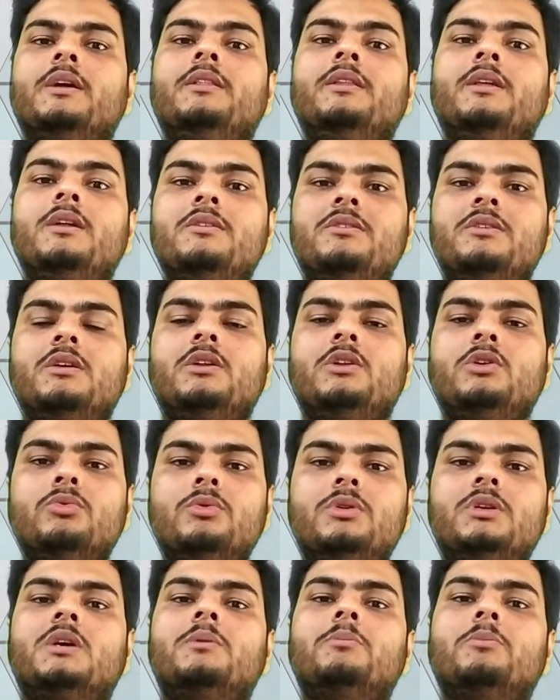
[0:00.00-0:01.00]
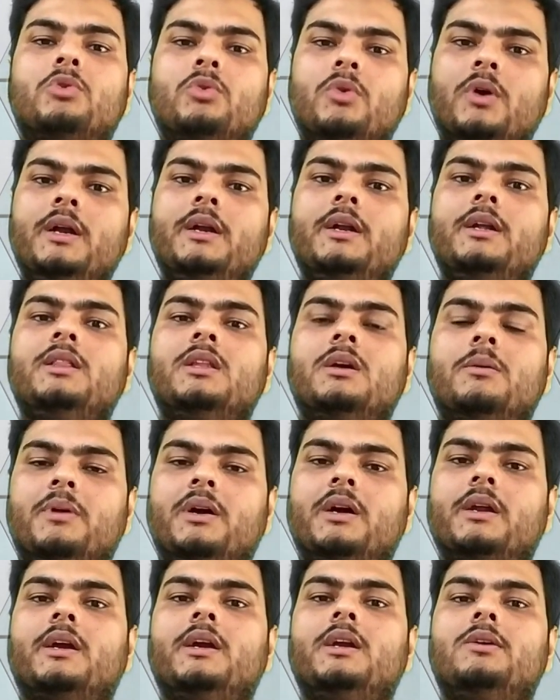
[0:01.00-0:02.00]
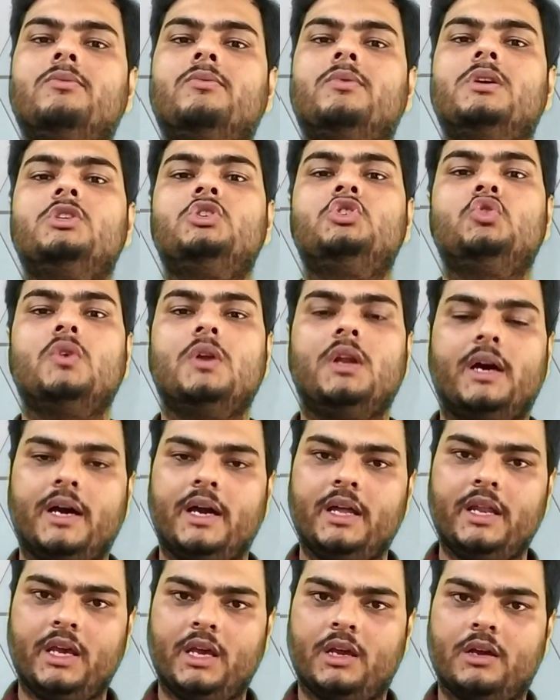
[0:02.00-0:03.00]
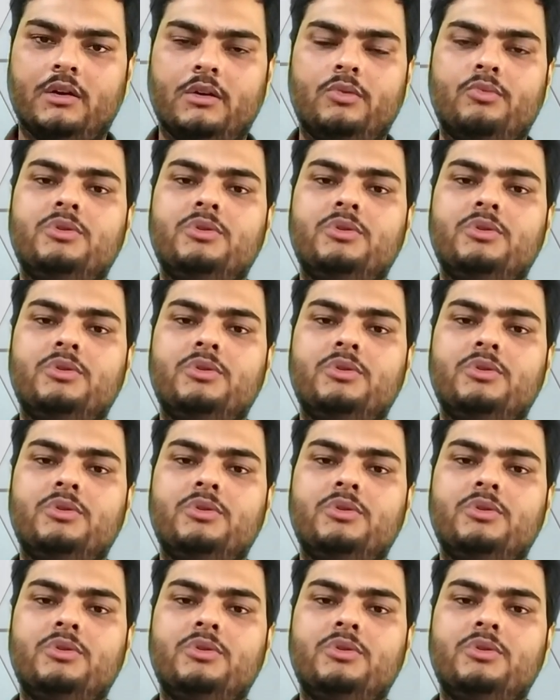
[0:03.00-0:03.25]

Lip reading: There is a new term coined in the market, virtual hiring,